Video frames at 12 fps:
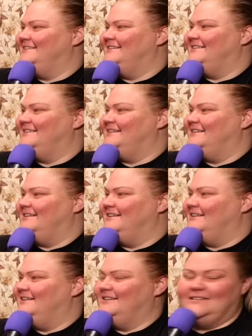
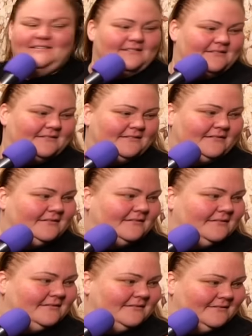
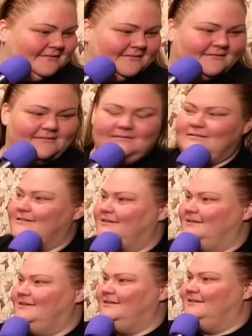
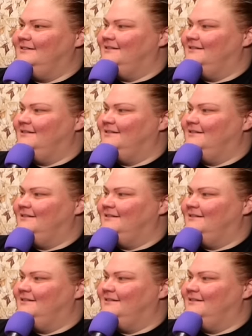(no one is talking)